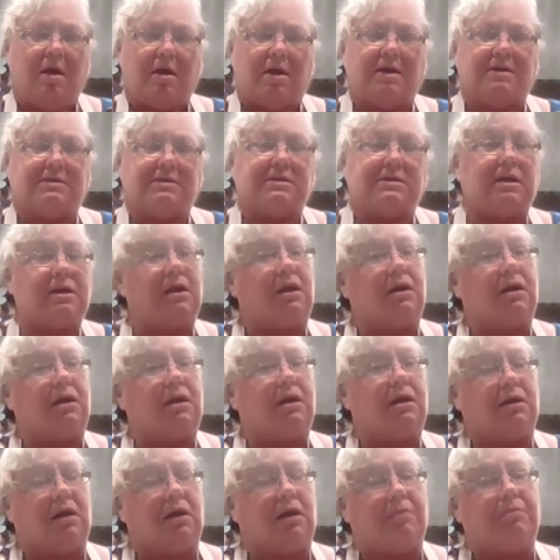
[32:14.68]
it's got a
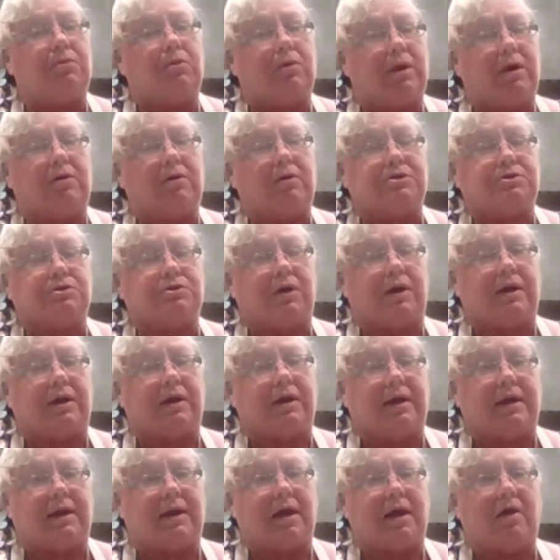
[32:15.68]
lot more air to try to
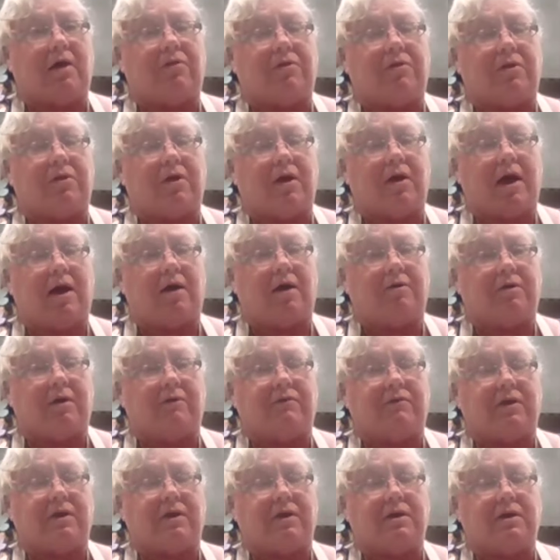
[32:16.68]
get out out
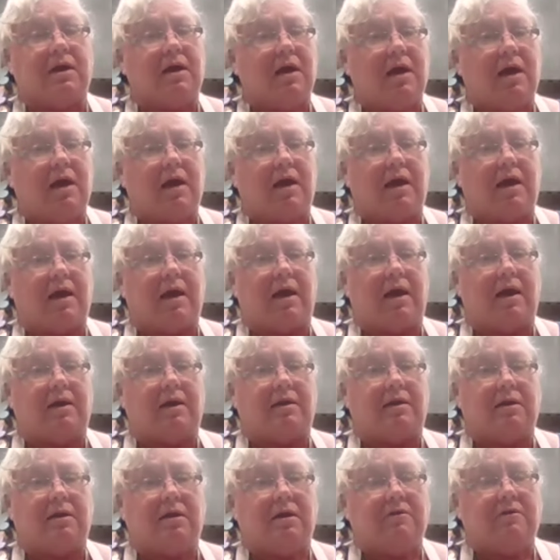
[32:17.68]
of it
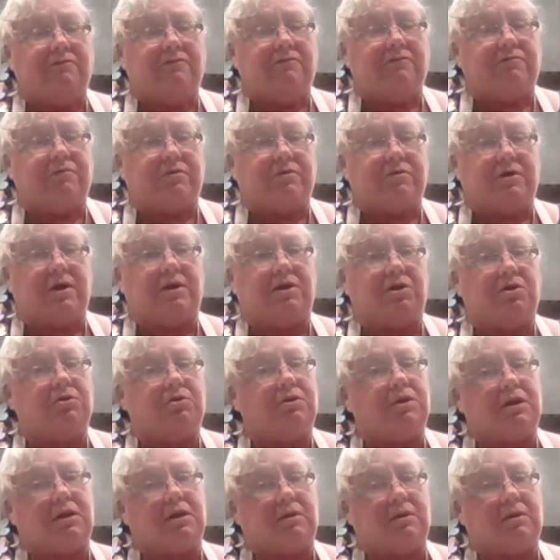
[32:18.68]
and then you
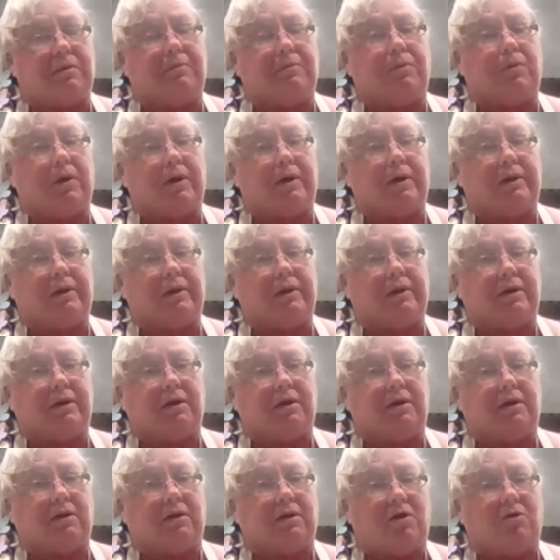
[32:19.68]
need to be boiling it
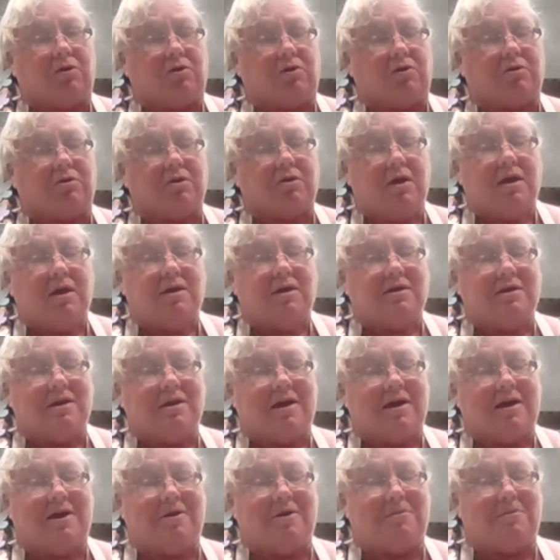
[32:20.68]
longer.
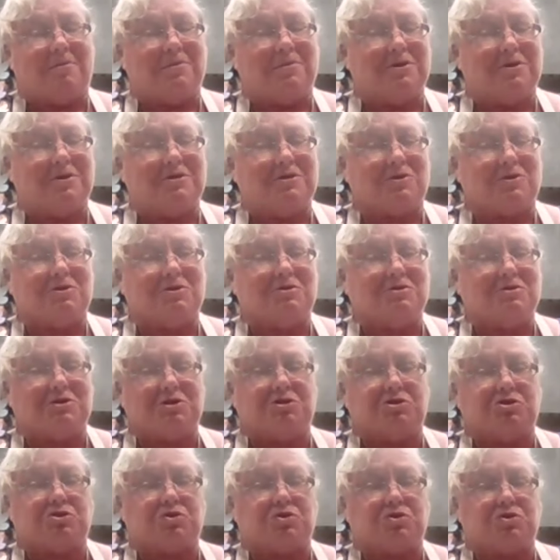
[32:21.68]
Um, so you,
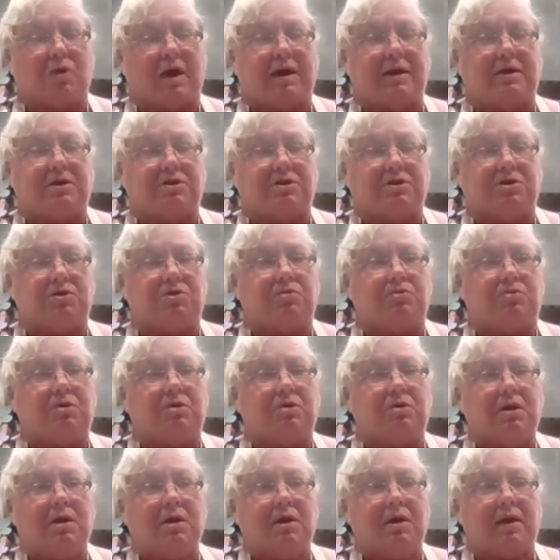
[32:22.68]
you try to
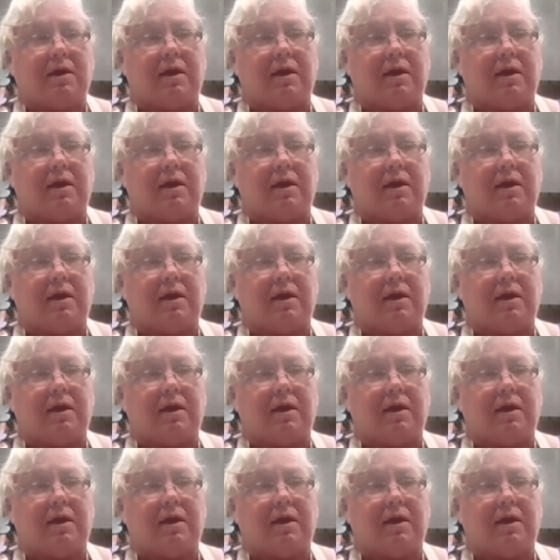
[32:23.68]
do